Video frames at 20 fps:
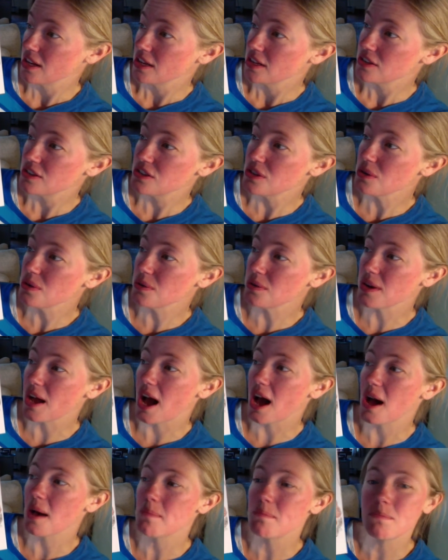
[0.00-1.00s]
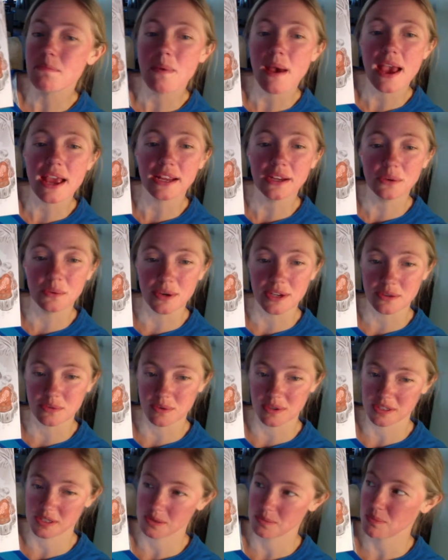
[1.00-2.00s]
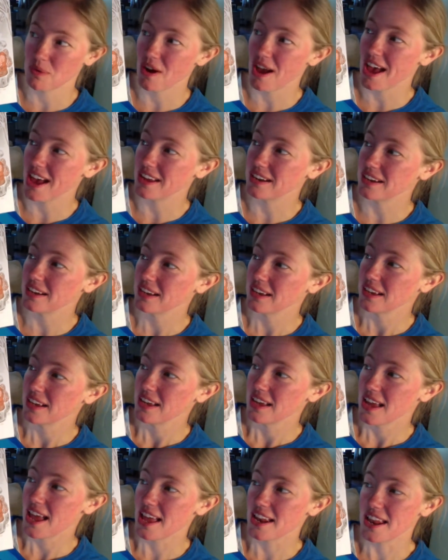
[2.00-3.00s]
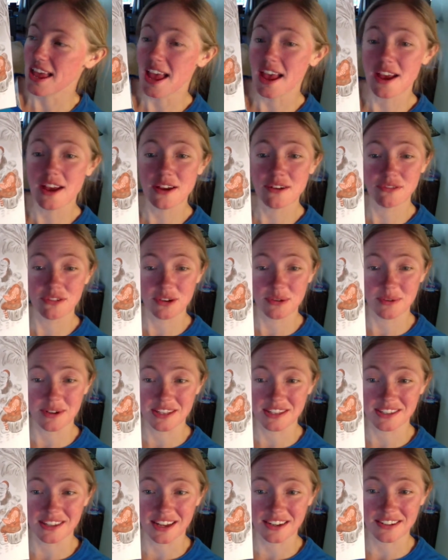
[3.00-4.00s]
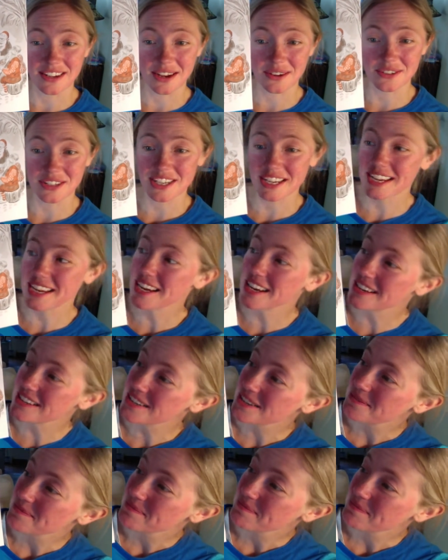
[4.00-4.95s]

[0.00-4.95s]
Soon a banquet was spread, and everyone sat down to eat.